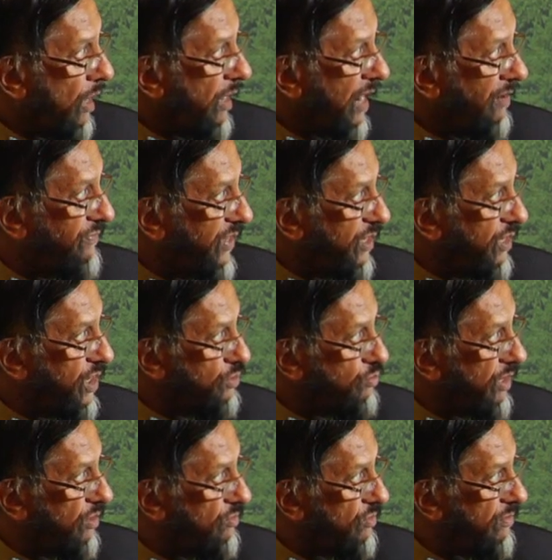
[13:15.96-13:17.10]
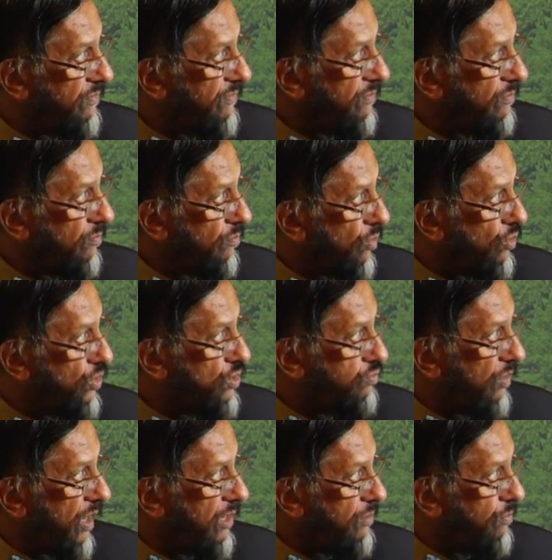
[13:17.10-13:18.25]
Africa is one of the most
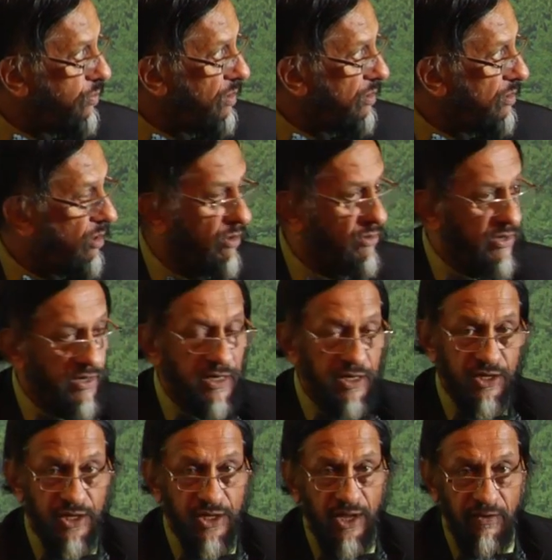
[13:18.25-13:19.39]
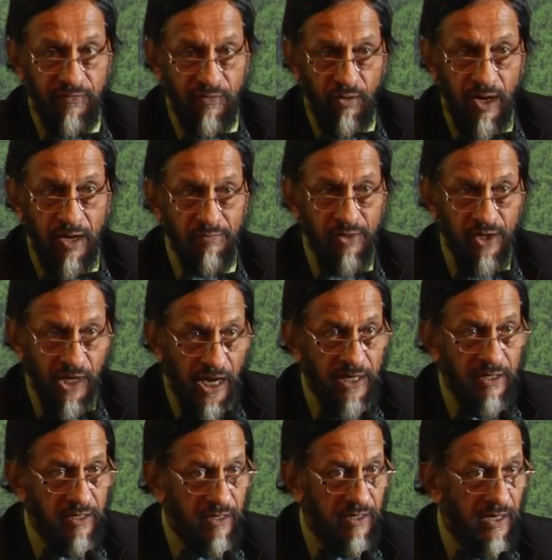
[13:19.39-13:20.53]
vulnerable continents, and therefore I'm
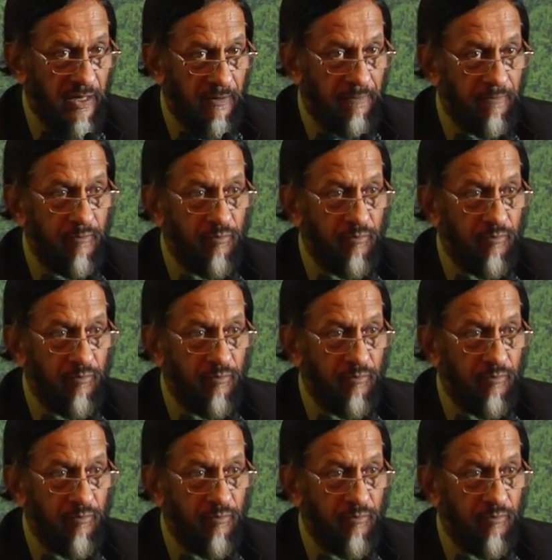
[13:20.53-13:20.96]
delighted that